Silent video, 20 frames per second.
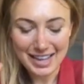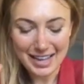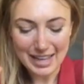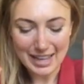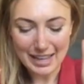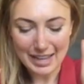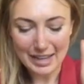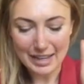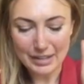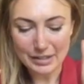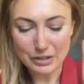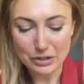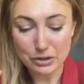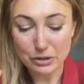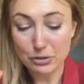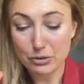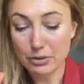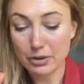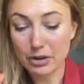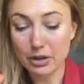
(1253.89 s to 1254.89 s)
And
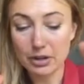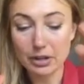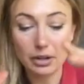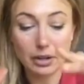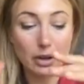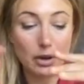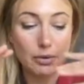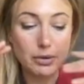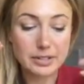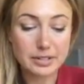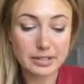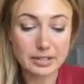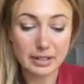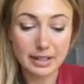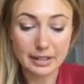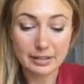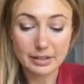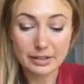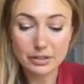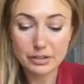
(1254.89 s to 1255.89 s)
you could go into
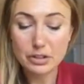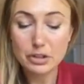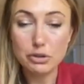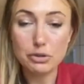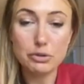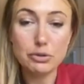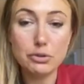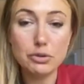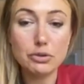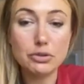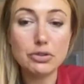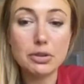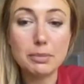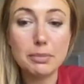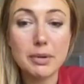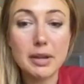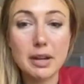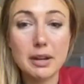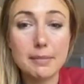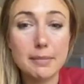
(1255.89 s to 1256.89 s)
like this huge
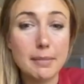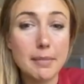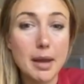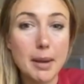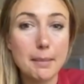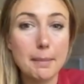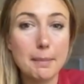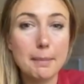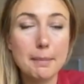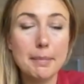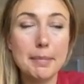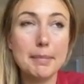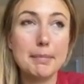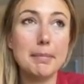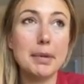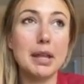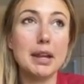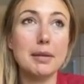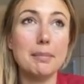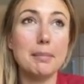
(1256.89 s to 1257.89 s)

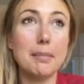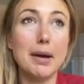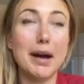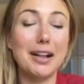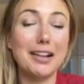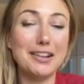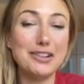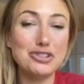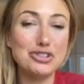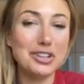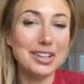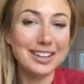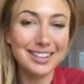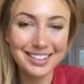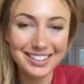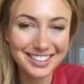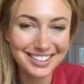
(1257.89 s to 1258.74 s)
epistemology,